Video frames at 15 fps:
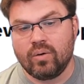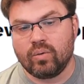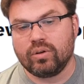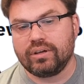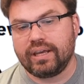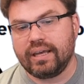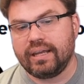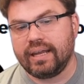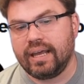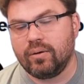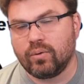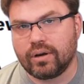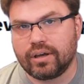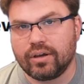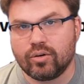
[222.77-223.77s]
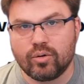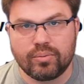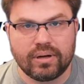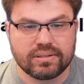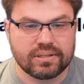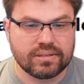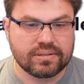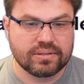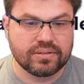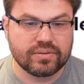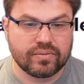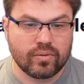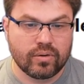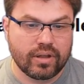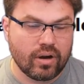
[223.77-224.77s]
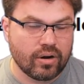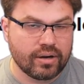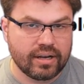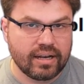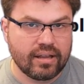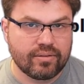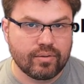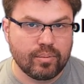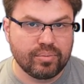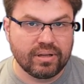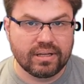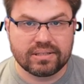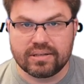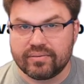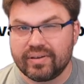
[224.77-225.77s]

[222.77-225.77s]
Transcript: We're looking at eight working group processors for the R D N A three plus.